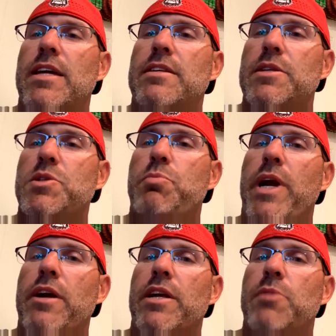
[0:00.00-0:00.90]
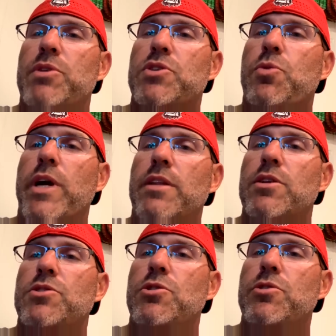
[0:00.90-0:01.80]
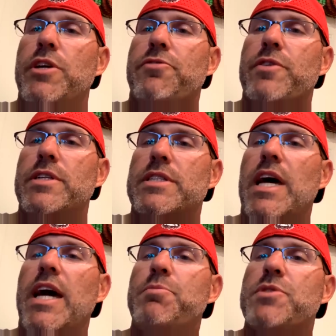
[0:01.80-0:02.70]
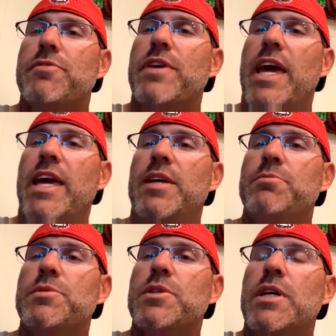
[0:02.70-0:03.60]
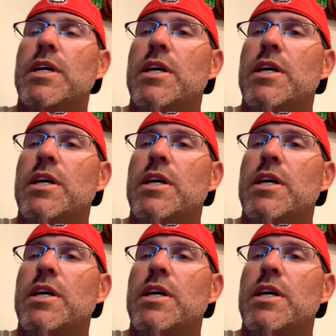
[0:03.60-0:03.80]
disparity between the two different types of games